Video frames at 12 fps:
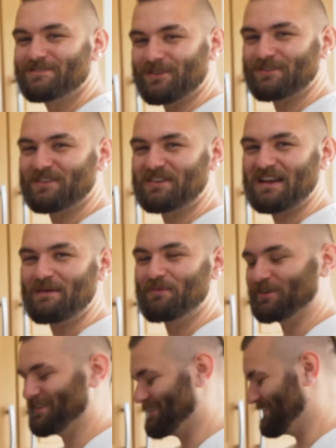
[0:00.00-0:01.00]
feels so
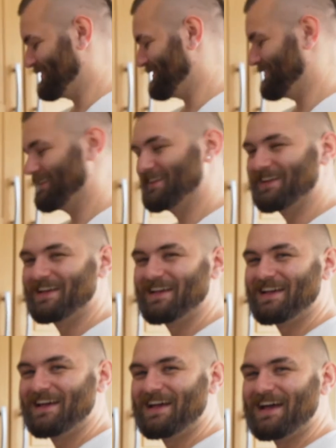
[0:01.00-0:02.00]
glamorous,
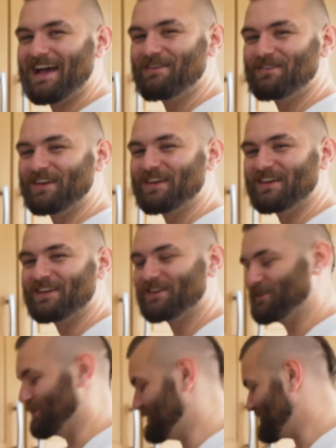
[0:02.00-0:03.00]
having a
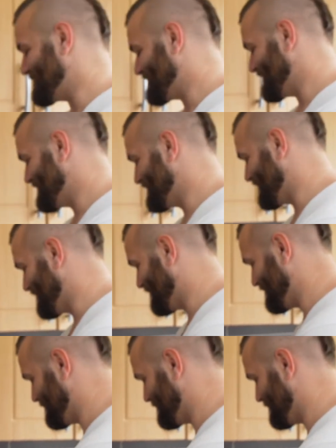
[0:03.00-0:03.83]
gorgeous assistant.